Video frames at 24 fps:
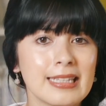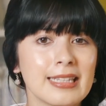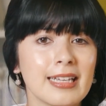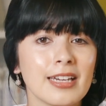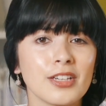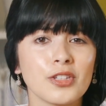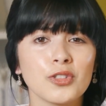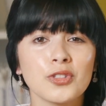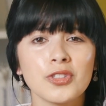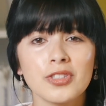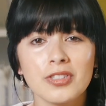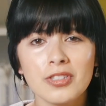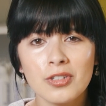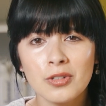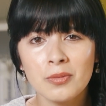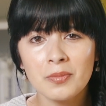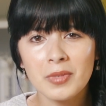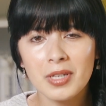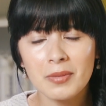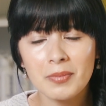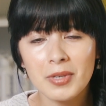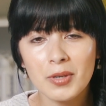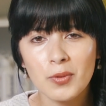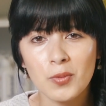Now, you still
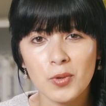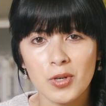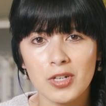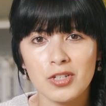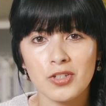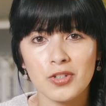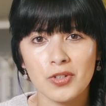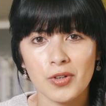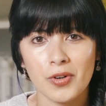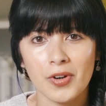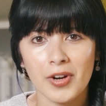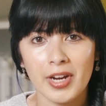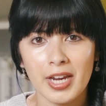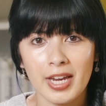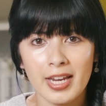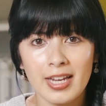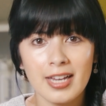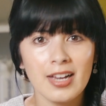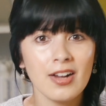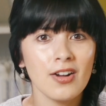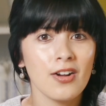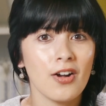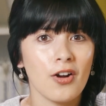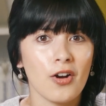may be
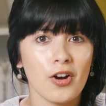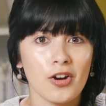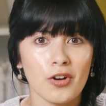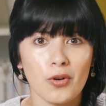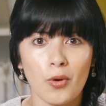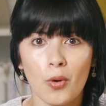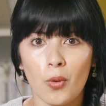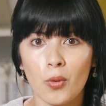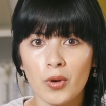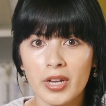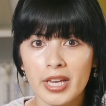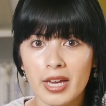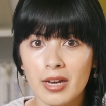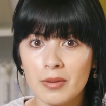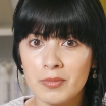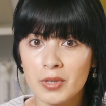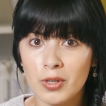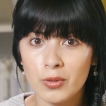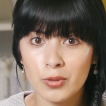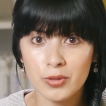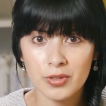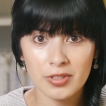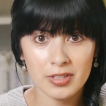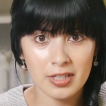wondering, are all
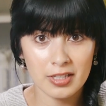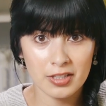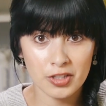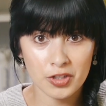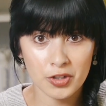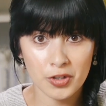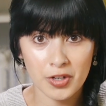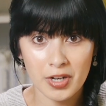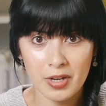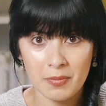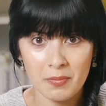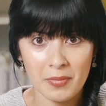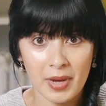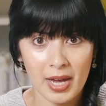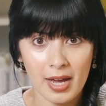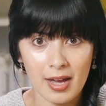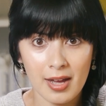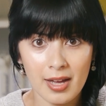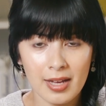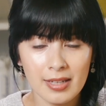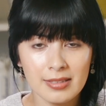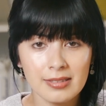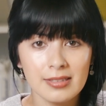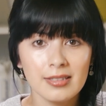chemical sunscreen
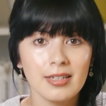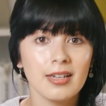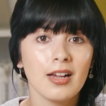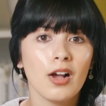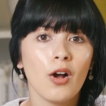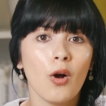bad?